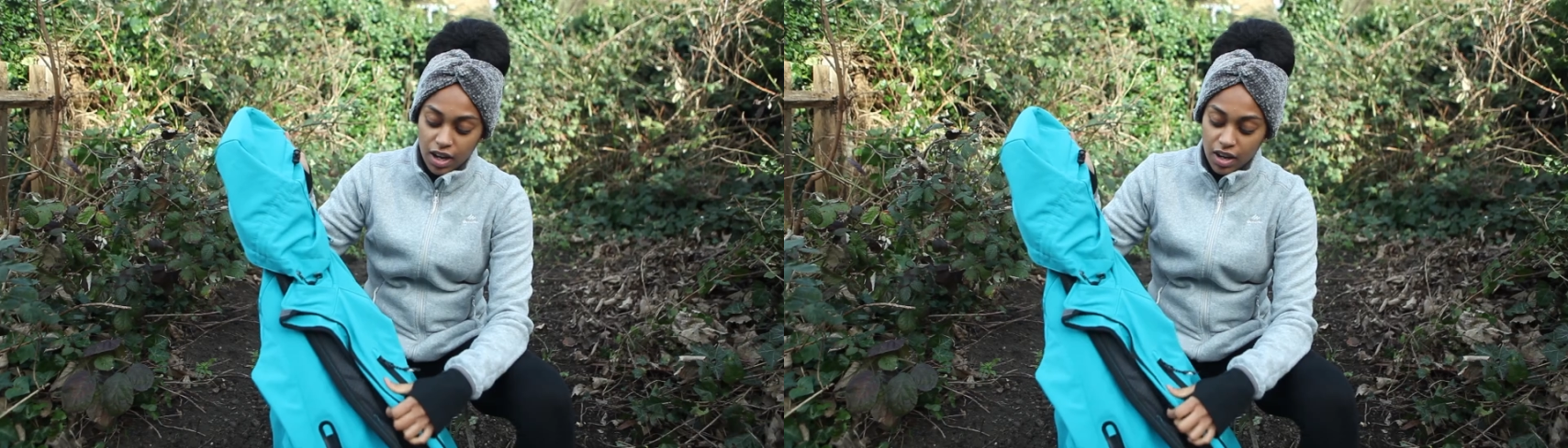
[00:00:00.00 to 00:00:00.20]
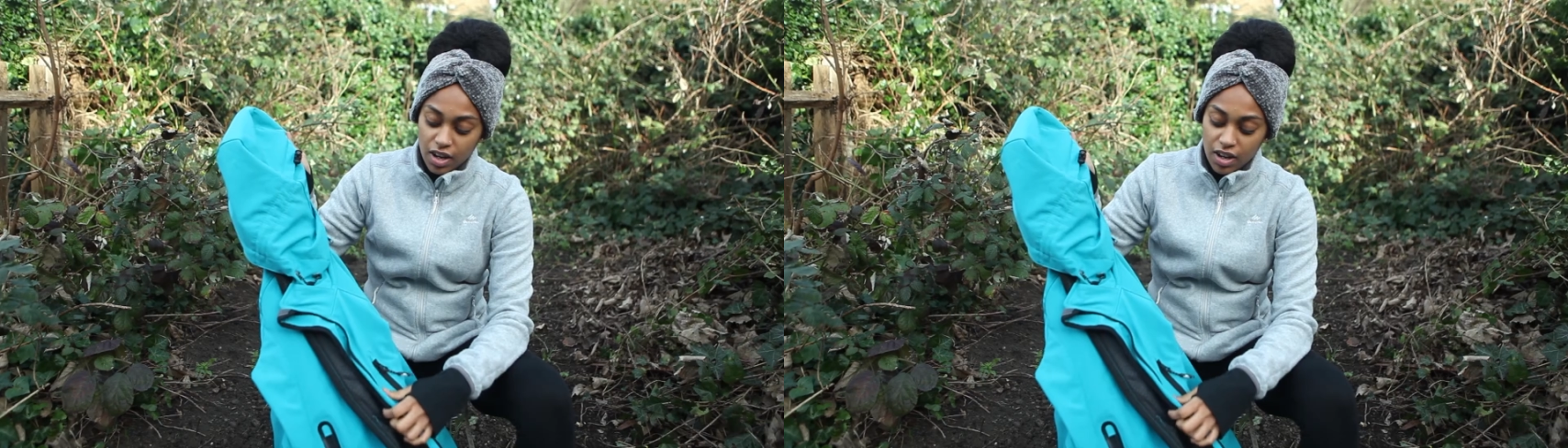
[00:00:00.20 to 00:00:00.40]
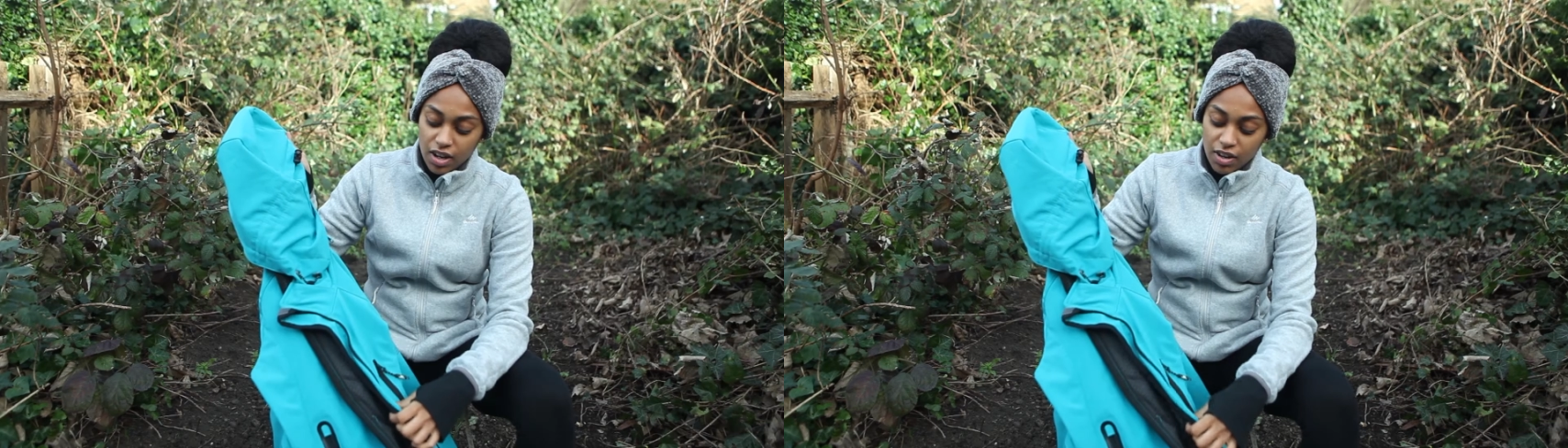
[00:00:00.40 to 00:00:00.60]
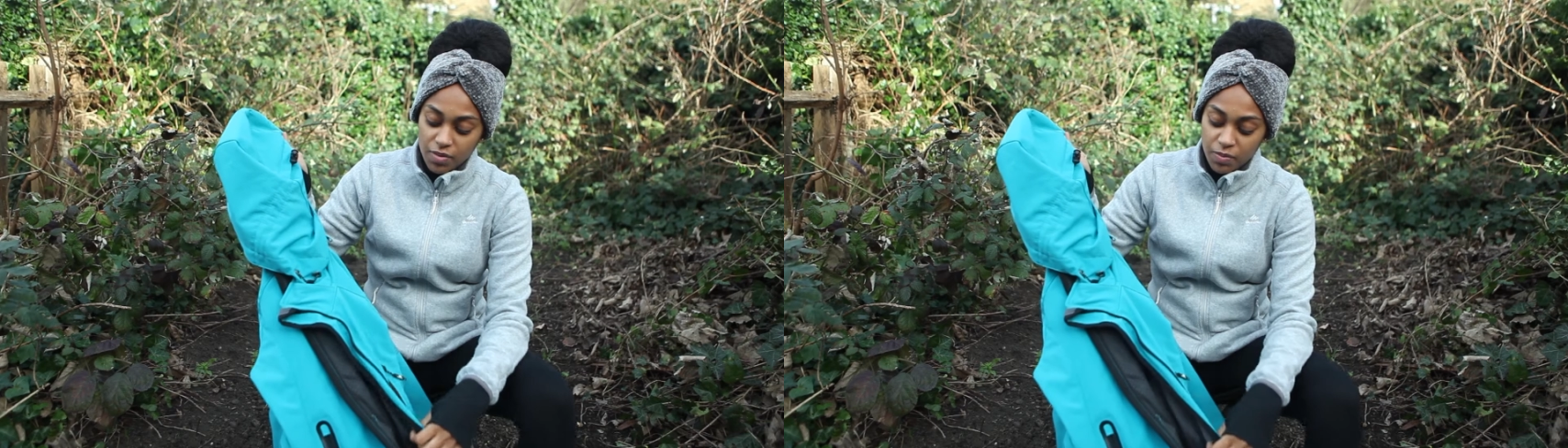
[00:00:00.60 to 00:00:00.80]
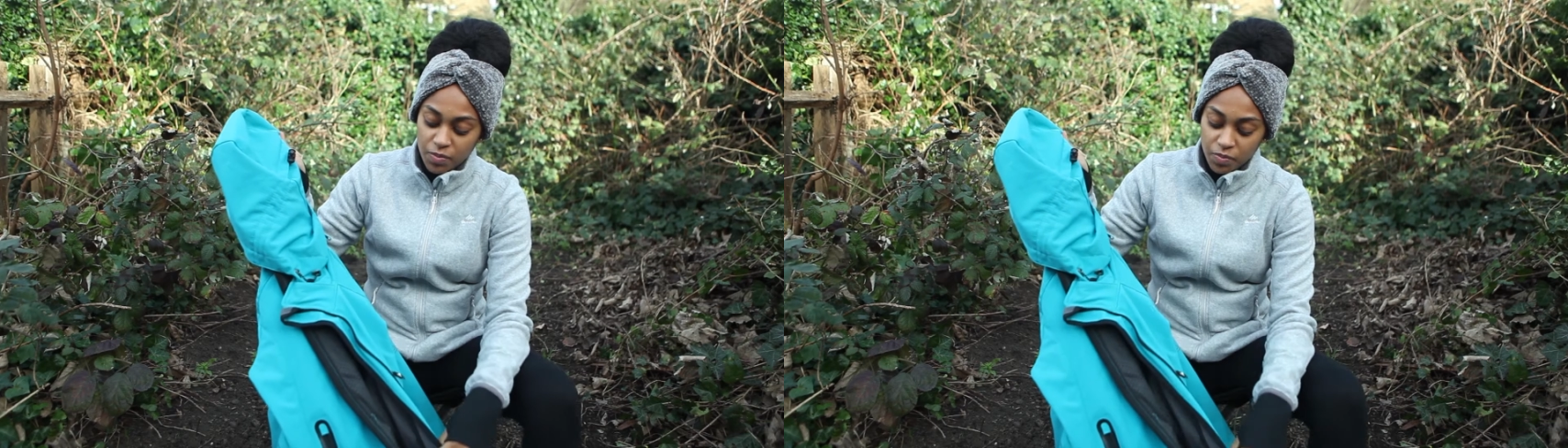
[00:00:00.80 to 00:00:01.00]
Yeah,
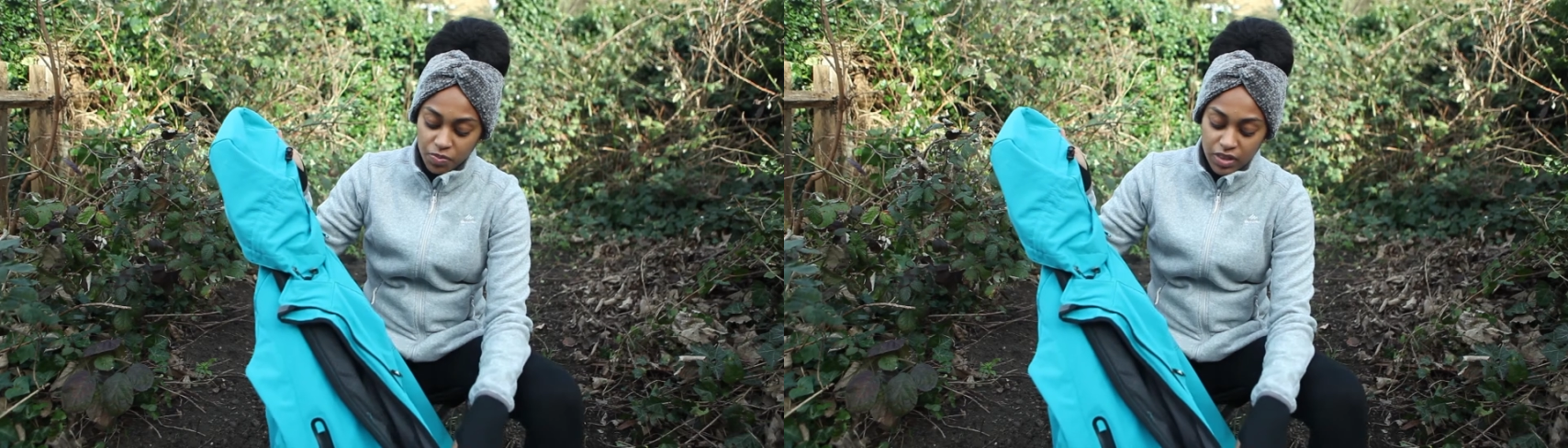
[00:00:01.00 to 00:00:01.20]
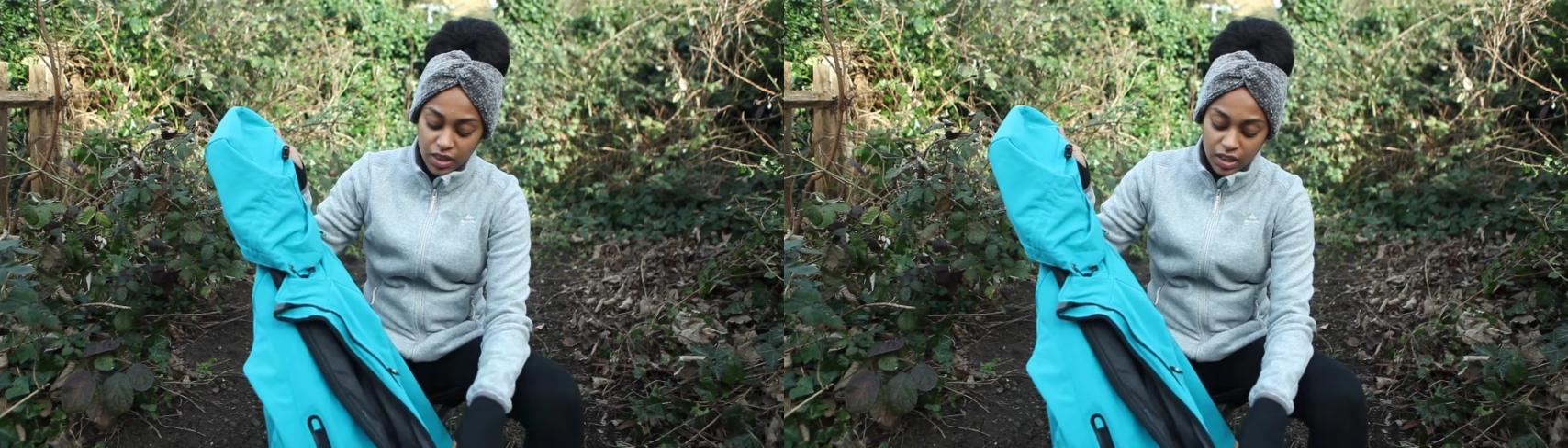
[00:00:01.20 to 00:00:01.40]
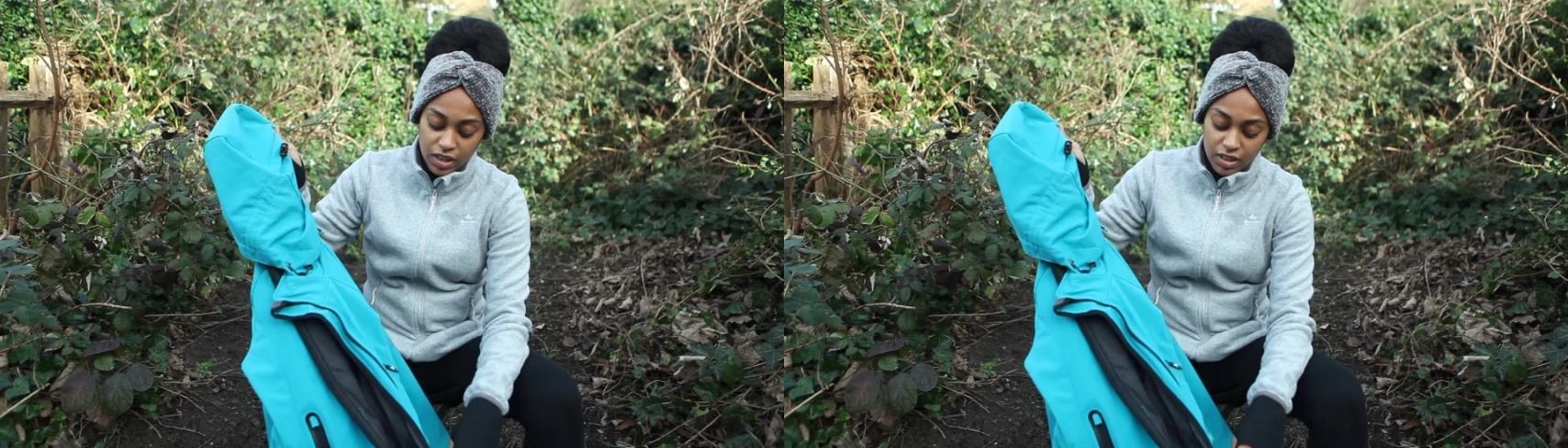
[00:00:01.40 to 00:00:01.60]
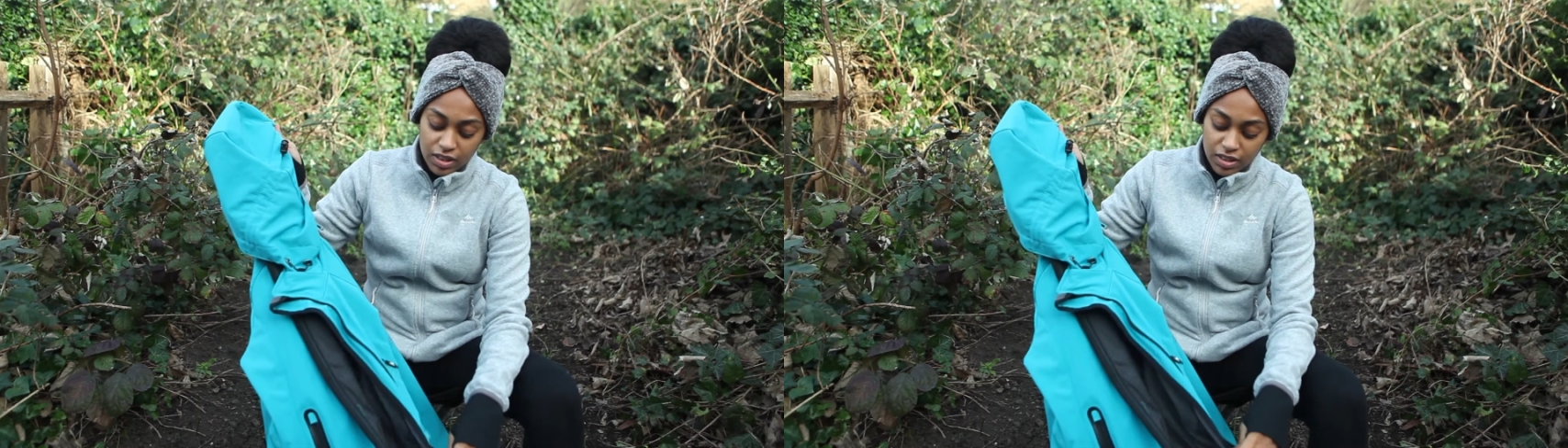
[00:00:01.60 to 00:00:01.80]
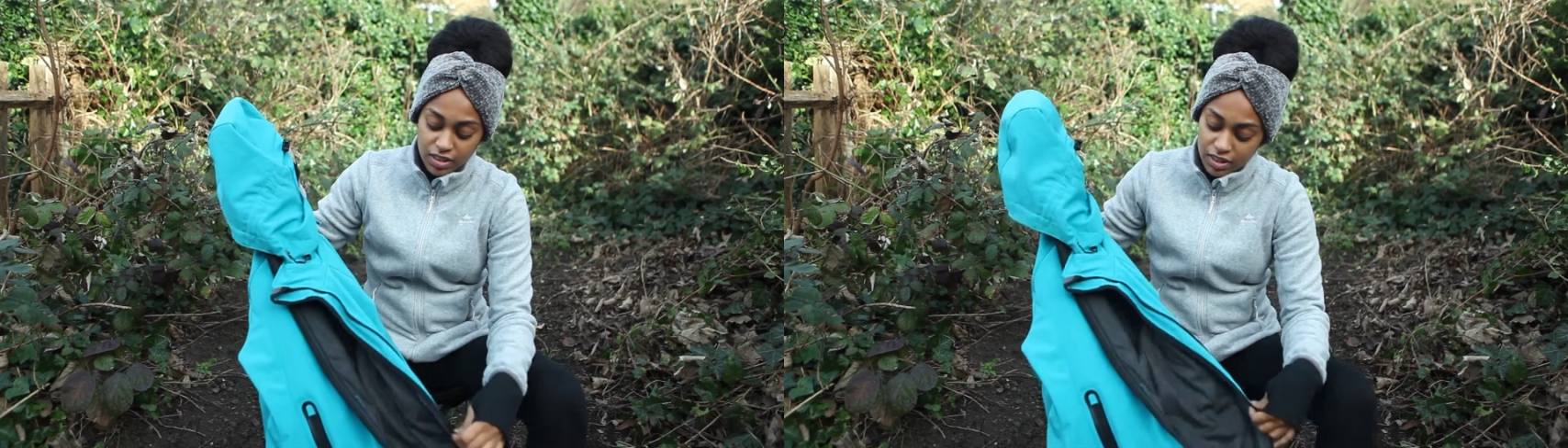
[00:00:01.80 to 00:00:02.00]

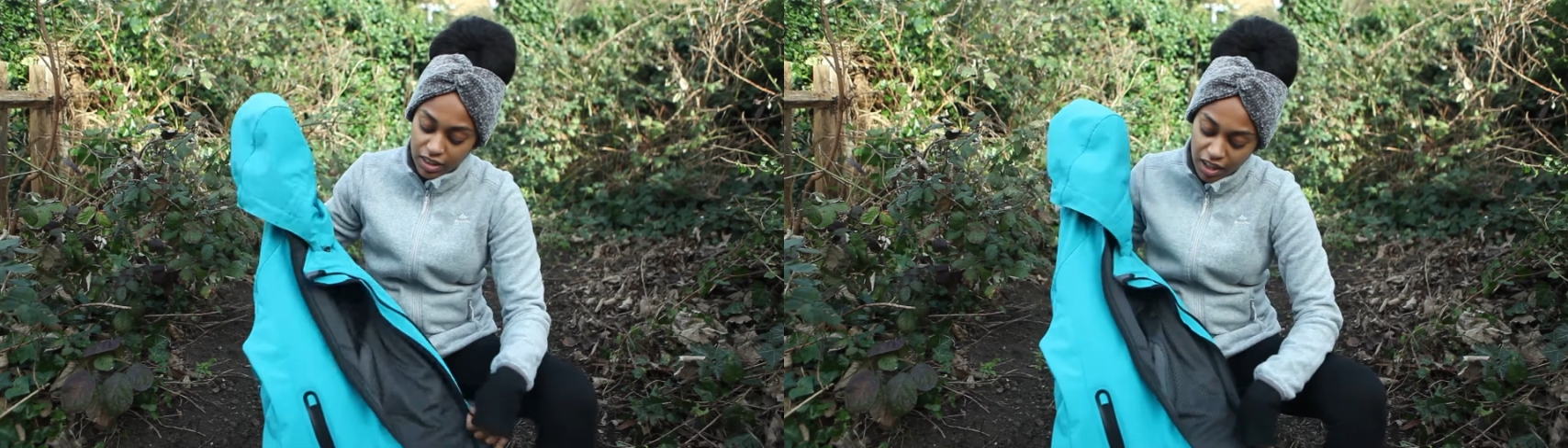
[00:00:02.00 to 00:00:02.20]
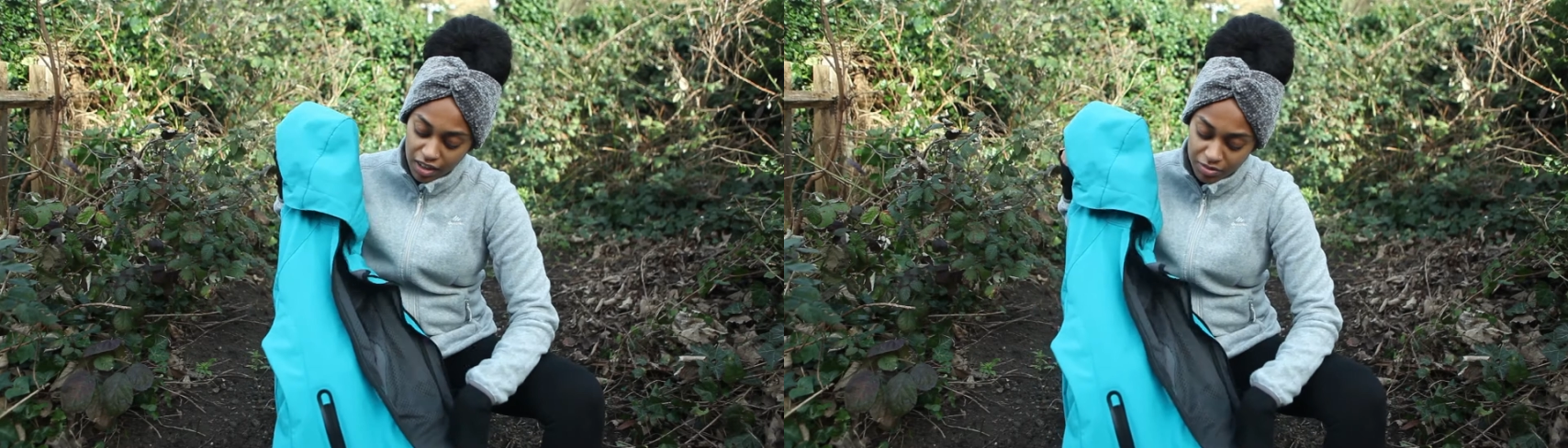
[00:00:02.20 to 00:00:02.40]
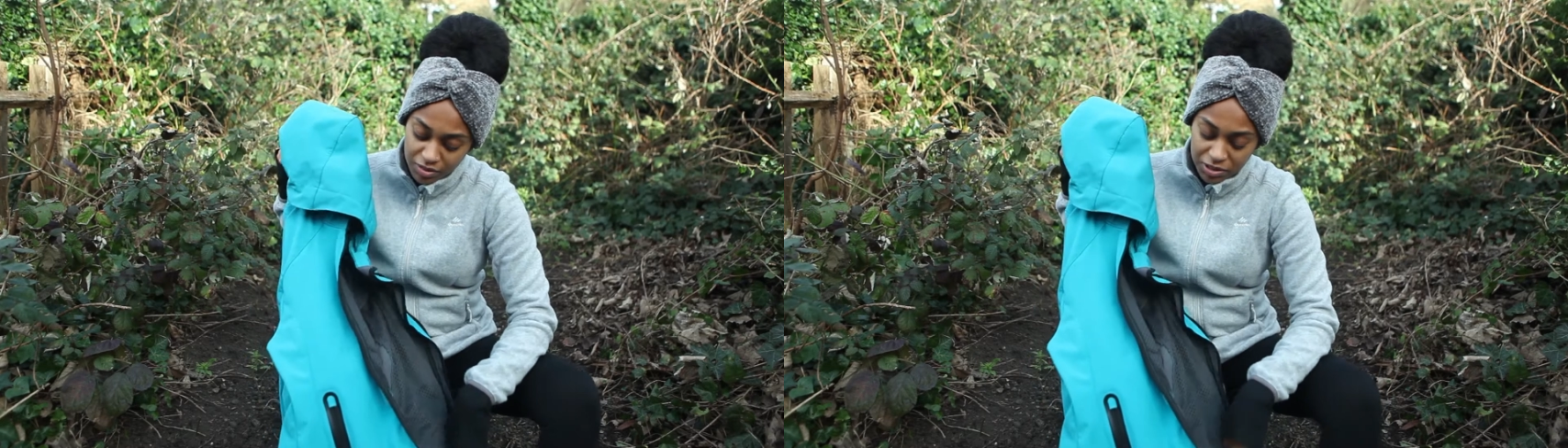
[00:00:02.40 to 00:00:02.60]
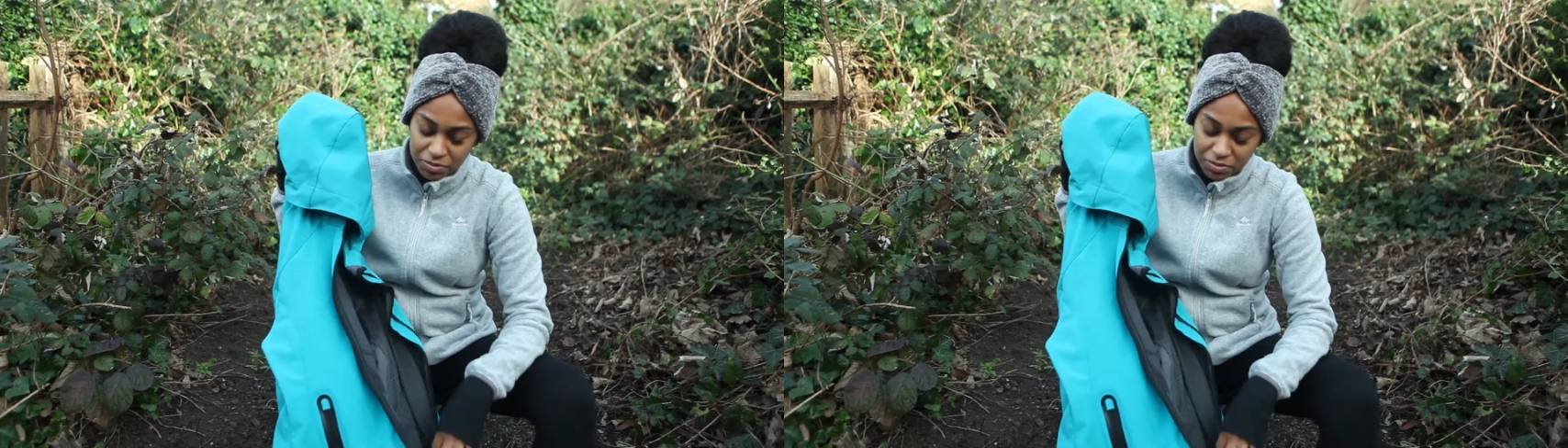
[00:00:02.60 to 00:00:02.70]
this